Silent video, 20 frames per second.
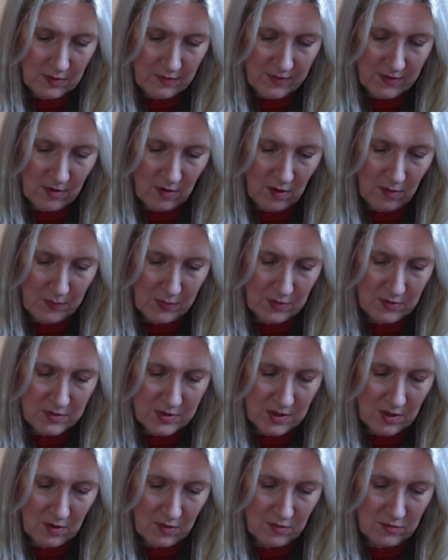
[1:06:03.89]
They're all blue
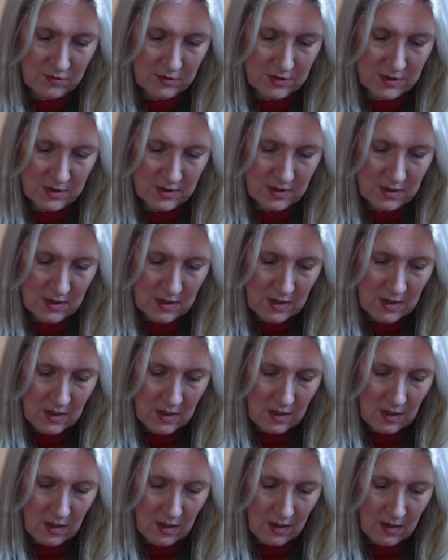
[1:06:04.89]
tones.
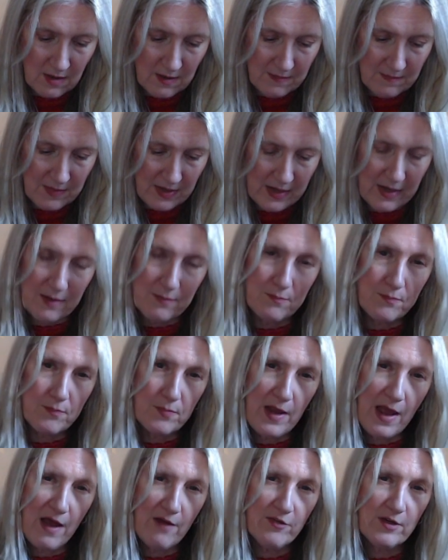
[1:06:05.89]
Um, and I
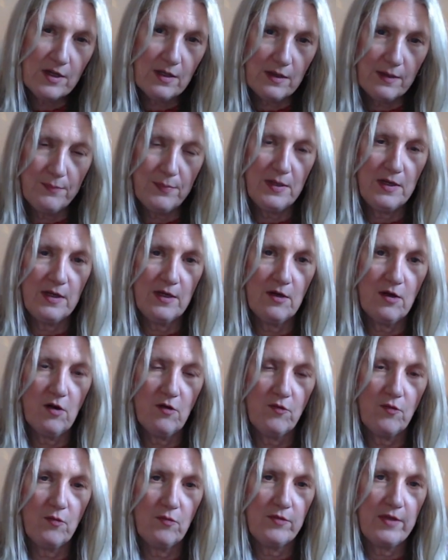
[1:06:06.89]
have a clip in
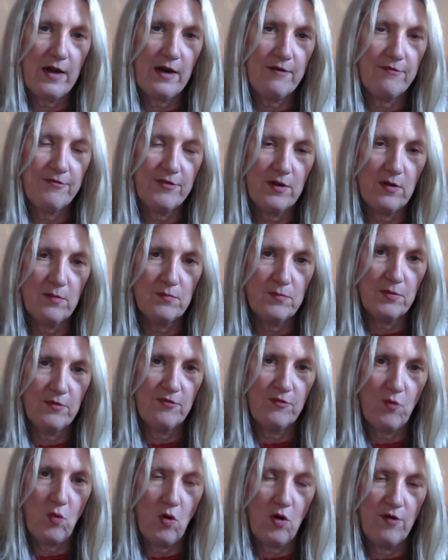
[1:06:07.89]
here that I filmed
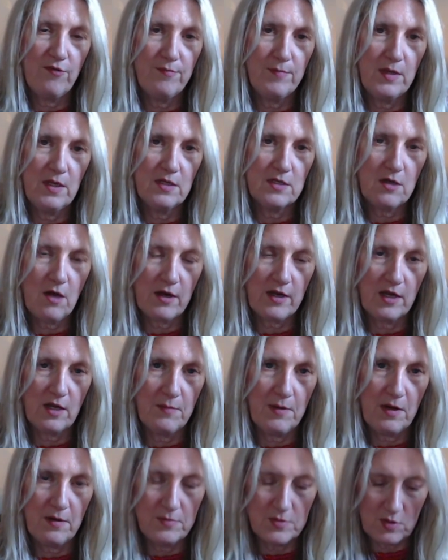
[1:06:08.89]
before of me talking
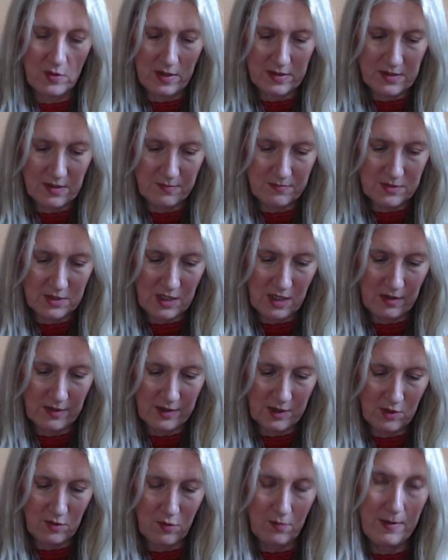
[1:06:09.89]
about them. So as I'm
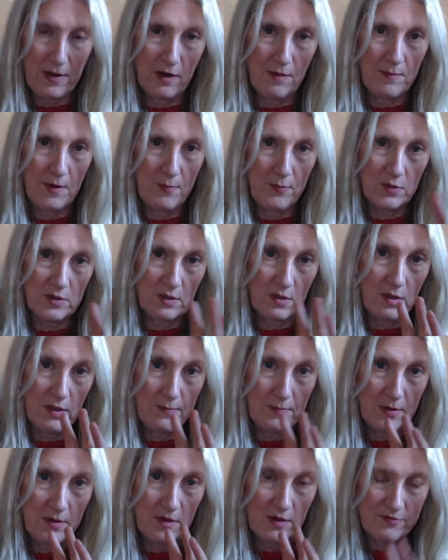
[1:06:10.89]
telling you about them, I'll put the
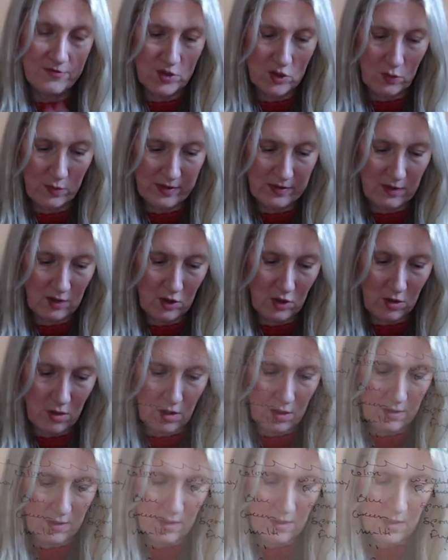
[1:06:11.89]
clip in of showing the yarn.